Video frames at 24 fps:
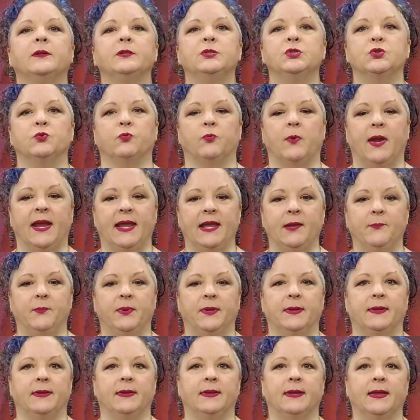Drape.
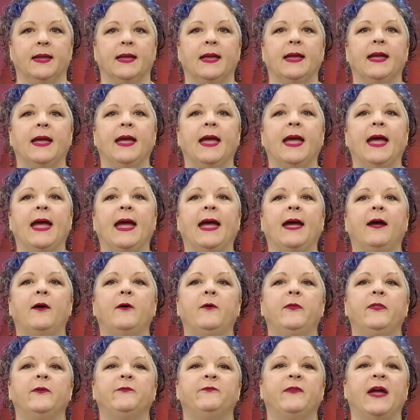
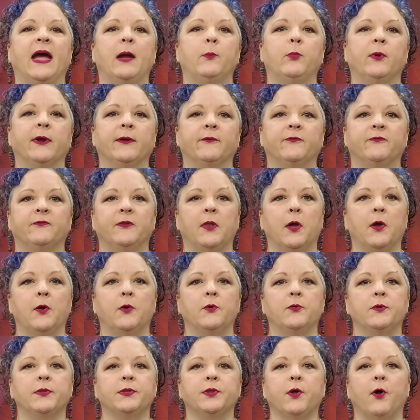How the fabric
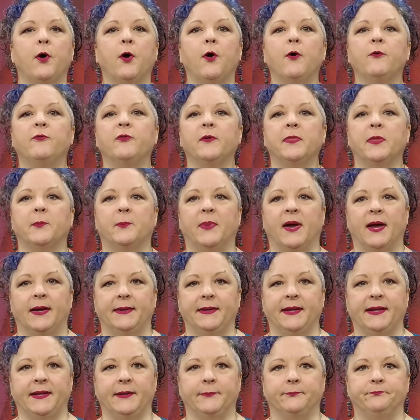flows over the
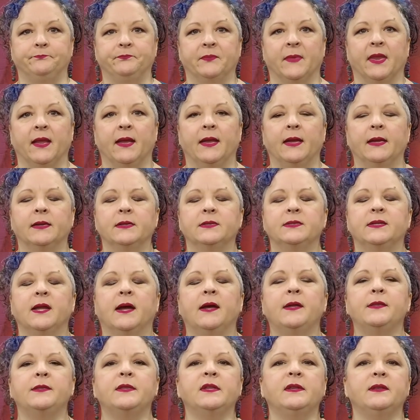body.
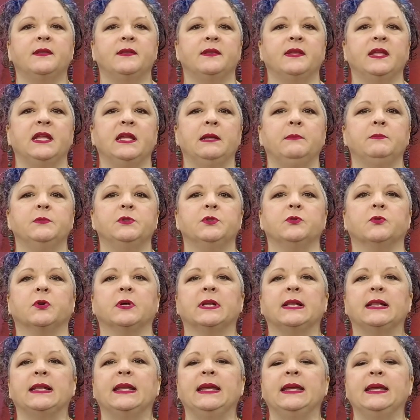Does it seem to
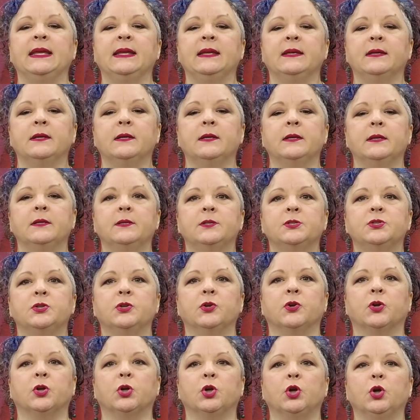cling to
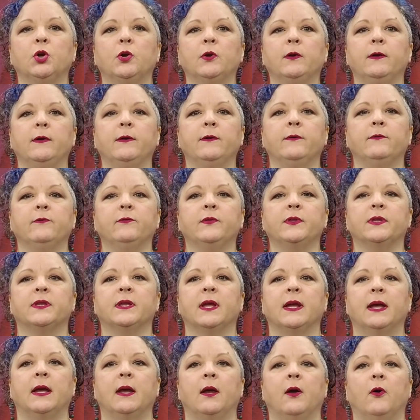your curves,
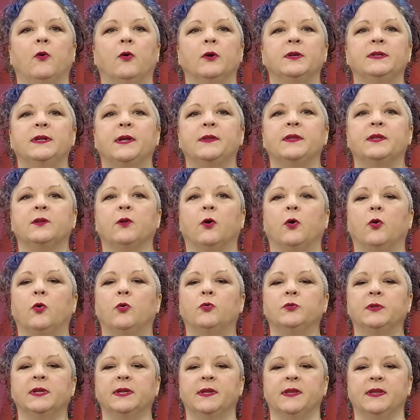or does it
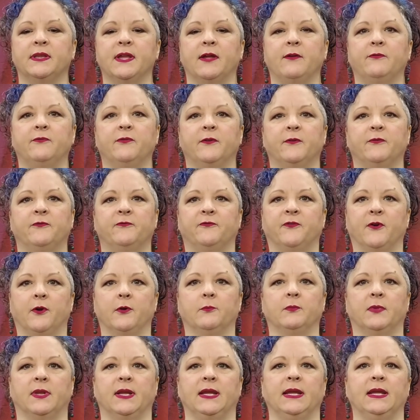hold itself
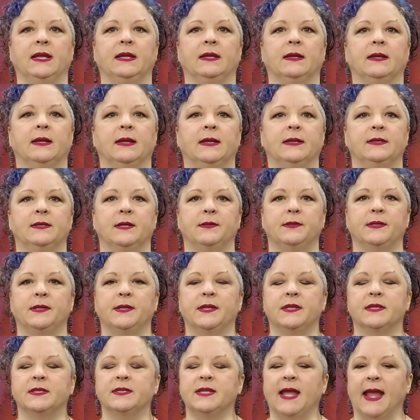firmly? Does it
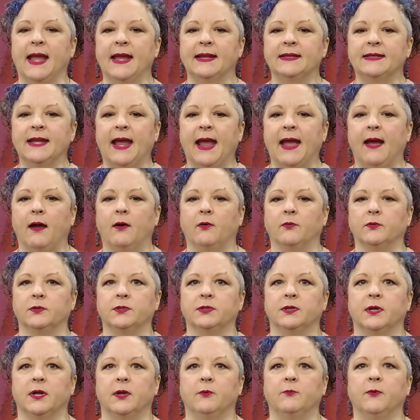stand
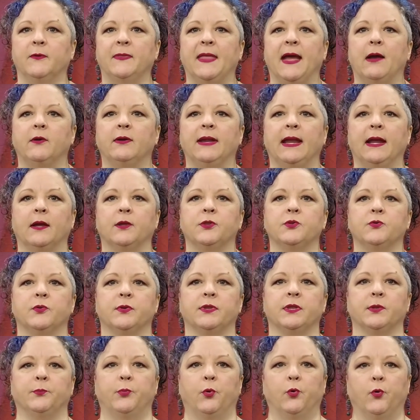out without extra
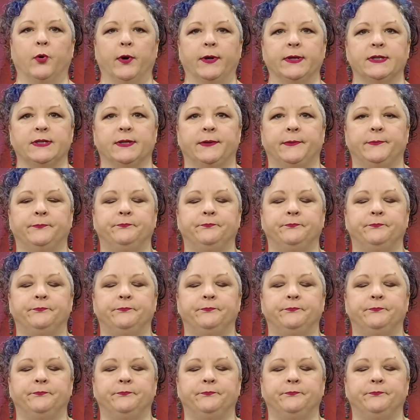support?